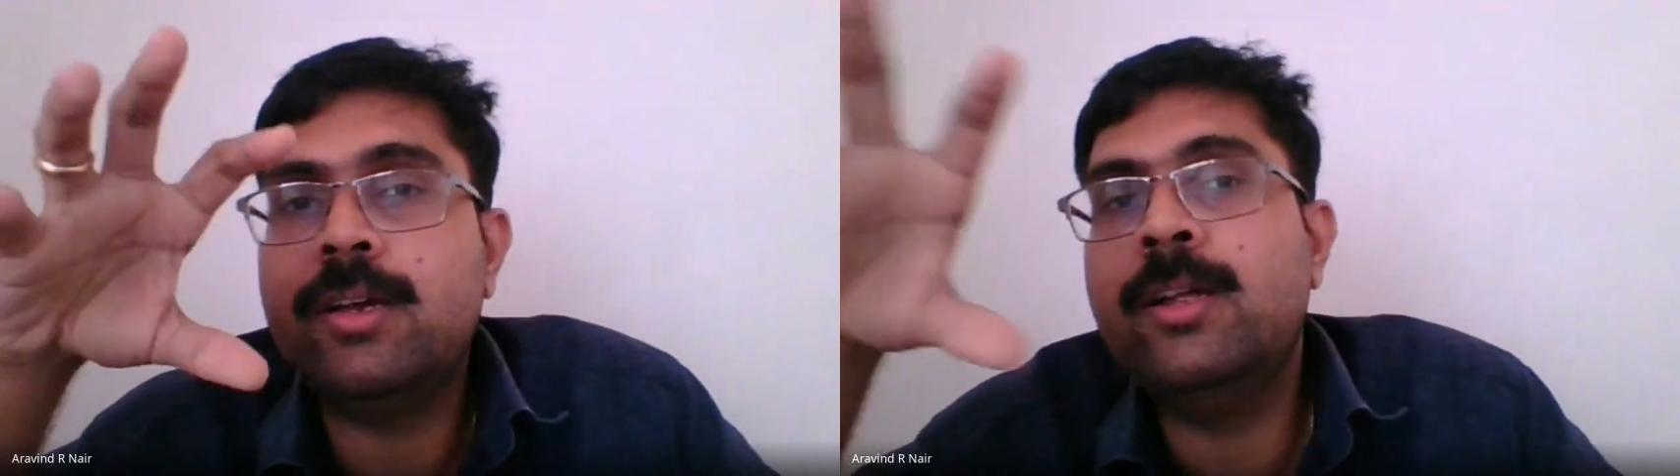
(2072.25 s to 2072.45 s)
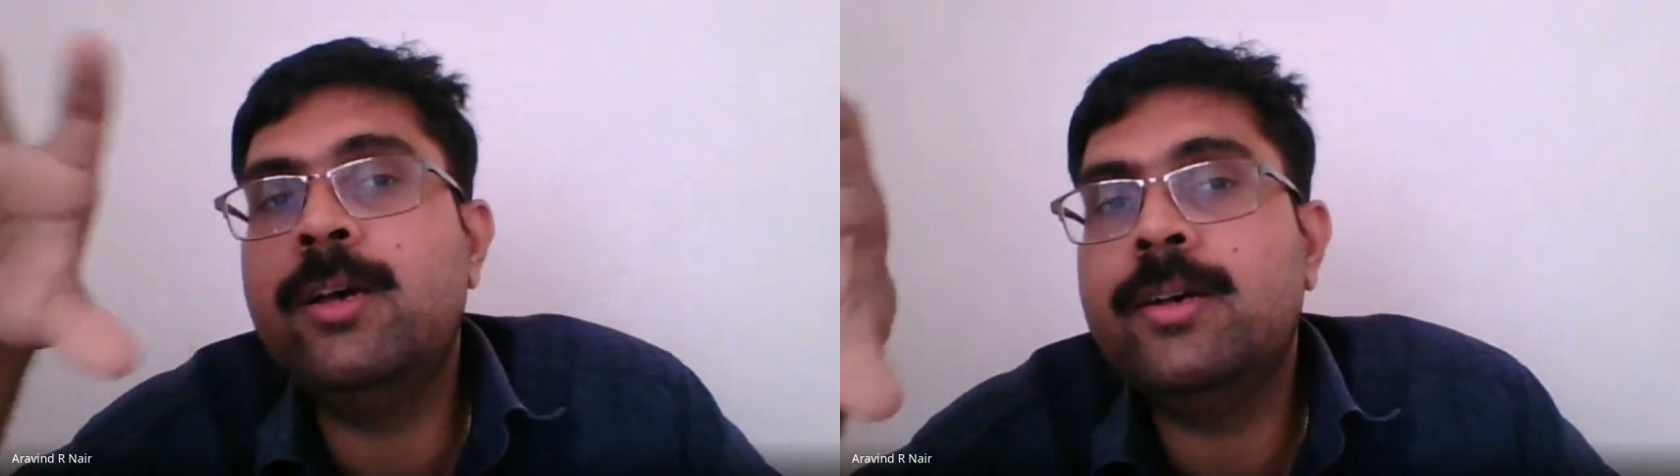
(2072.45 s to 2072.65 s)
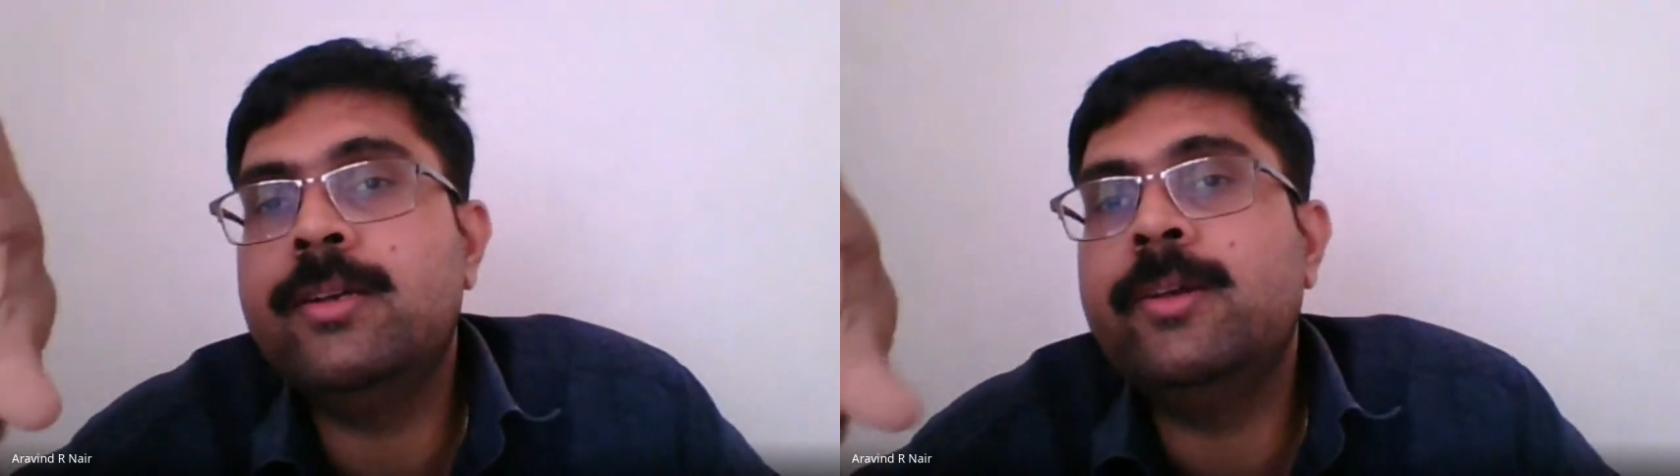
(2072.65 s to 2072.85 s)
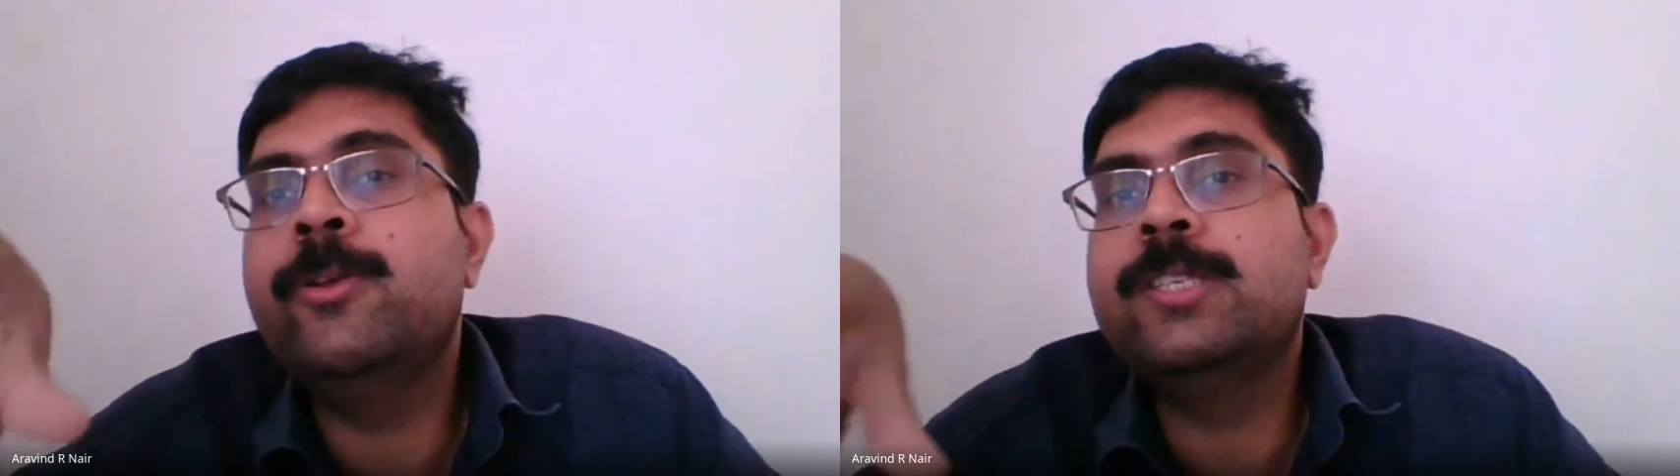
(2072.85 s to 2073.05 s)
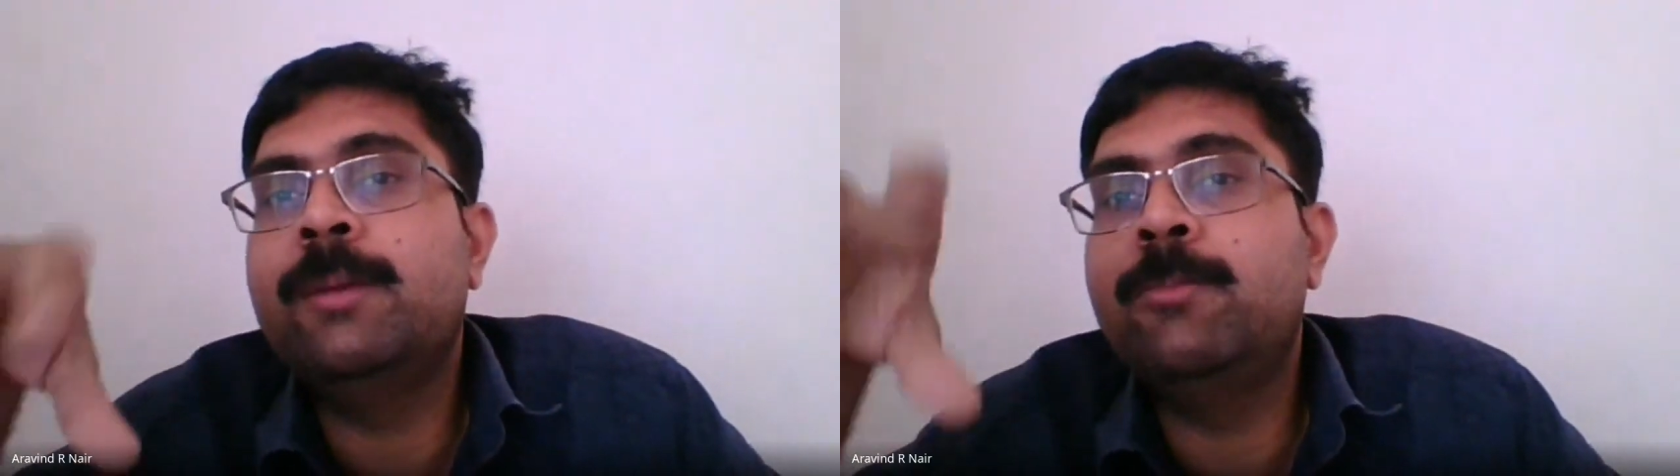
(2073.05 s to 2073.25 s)

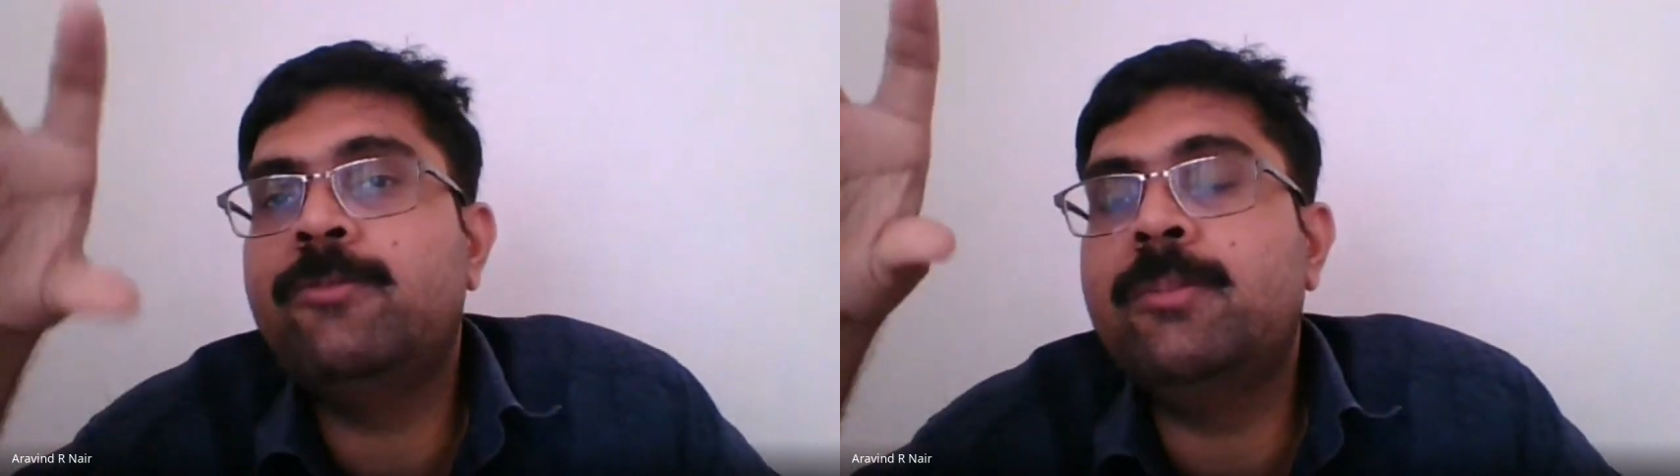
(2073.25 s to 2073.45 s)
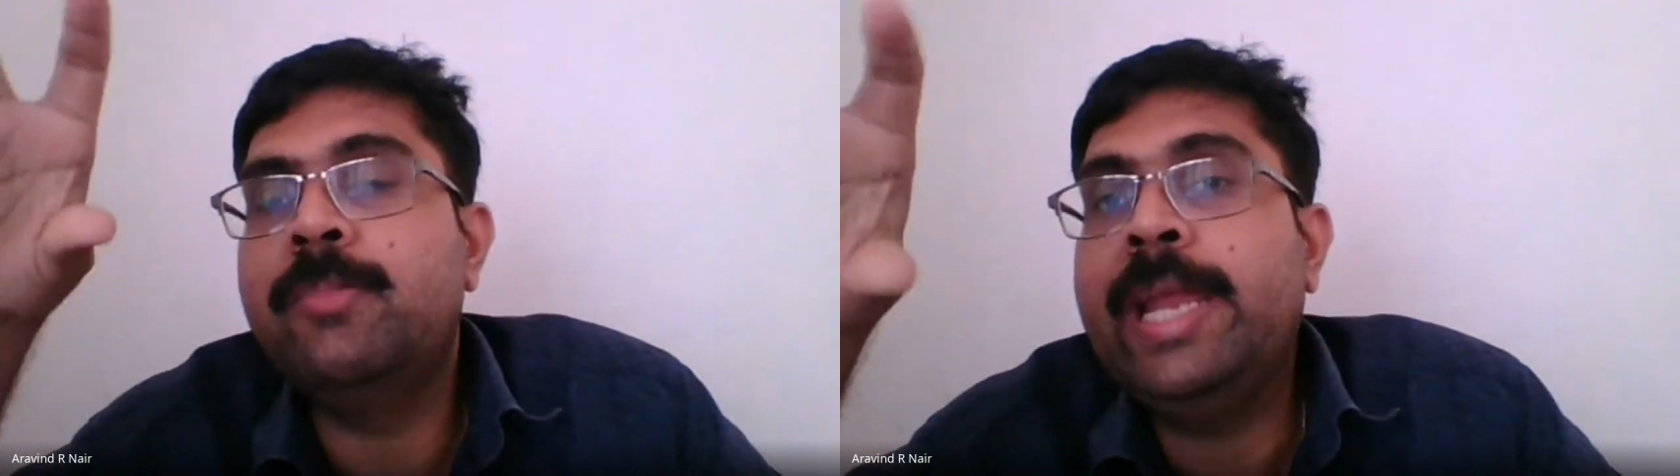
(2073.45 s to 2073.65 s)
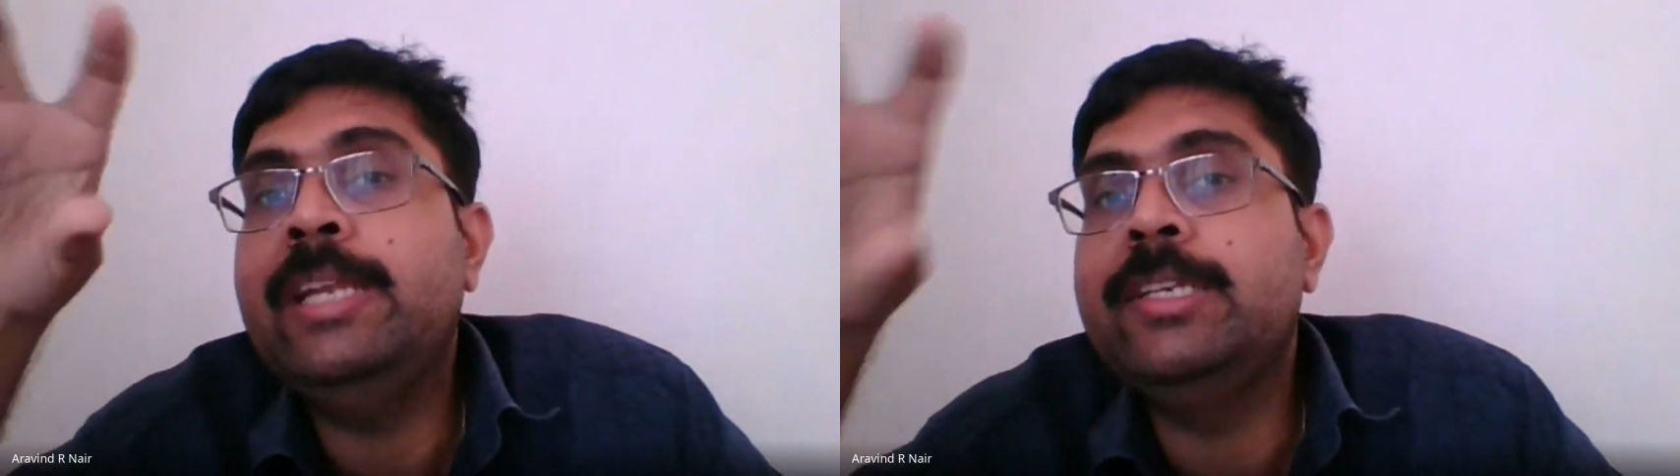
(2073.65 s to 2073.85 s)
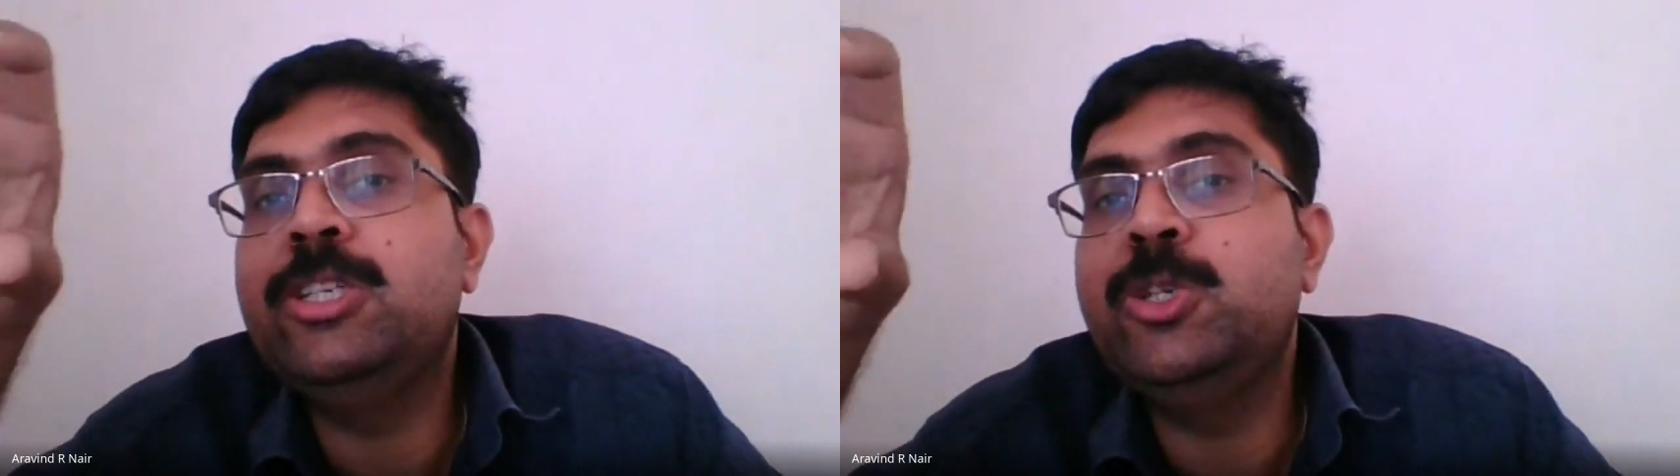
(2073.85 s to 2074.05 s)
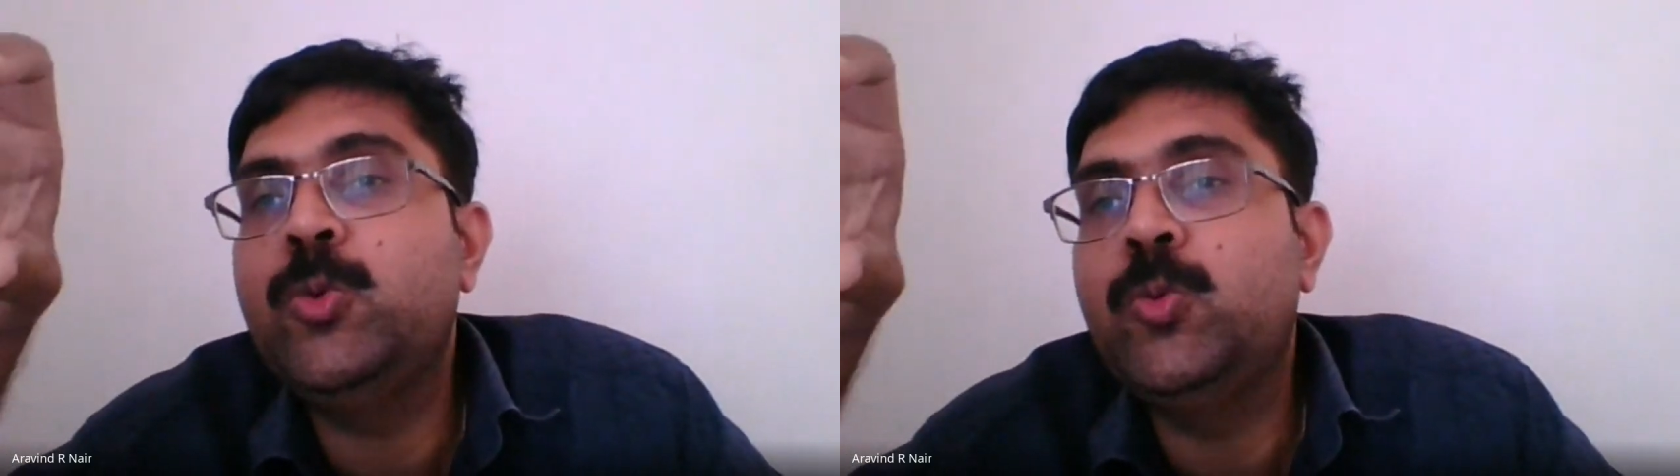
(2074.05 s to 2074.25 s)
some of the brain
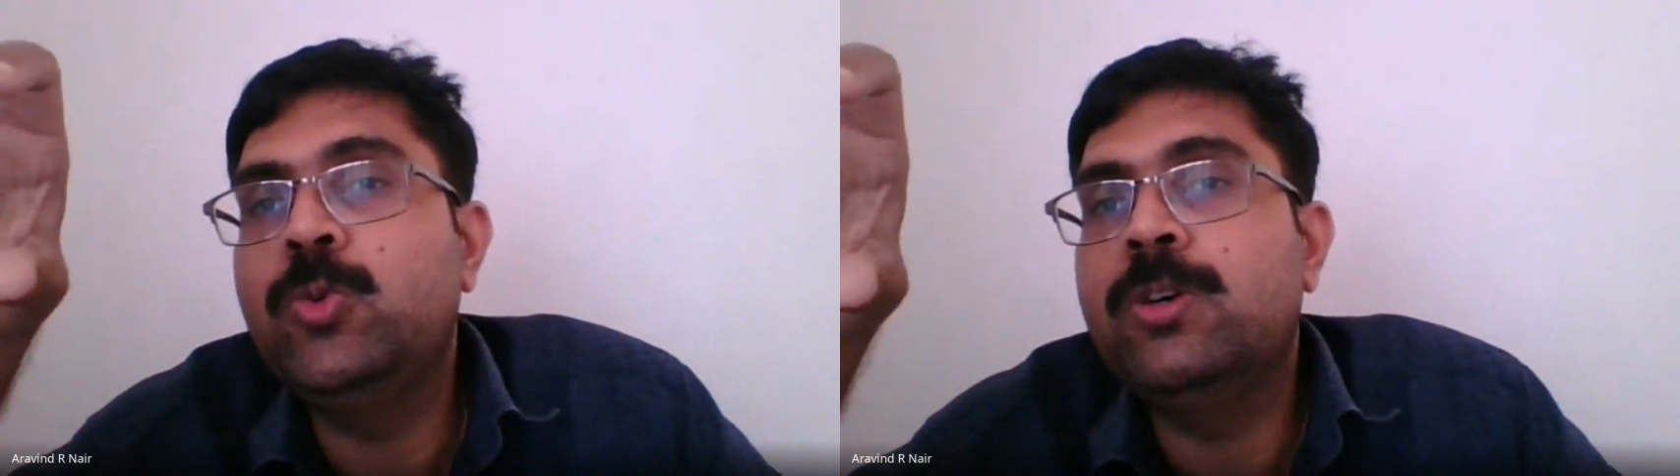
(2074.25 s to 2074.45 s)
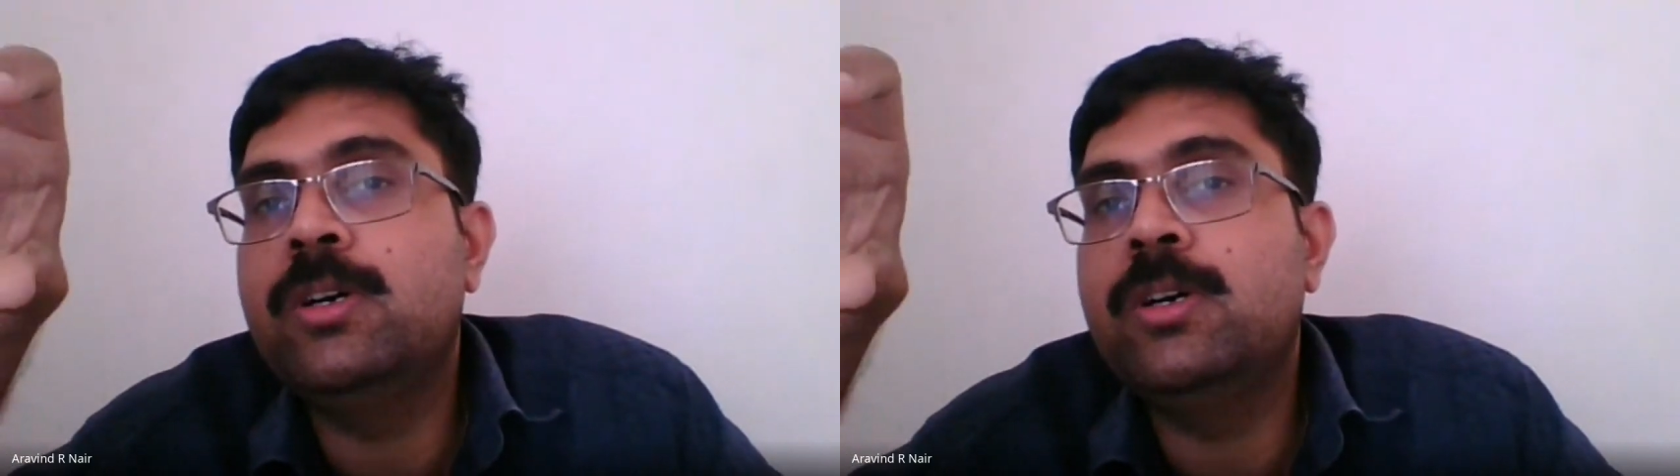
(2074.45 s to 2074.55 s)
tissue